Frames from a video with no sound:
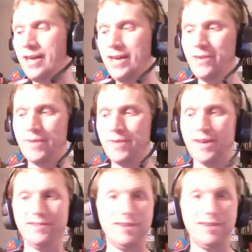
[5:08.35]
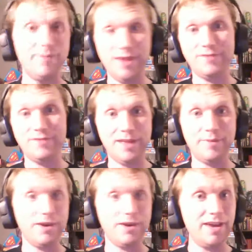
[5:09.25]
because I paid for that
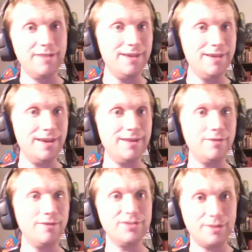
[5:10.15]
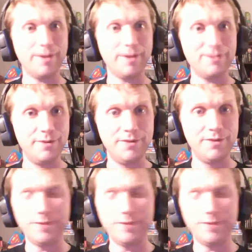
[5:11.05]
parking and I wasn't about to move it.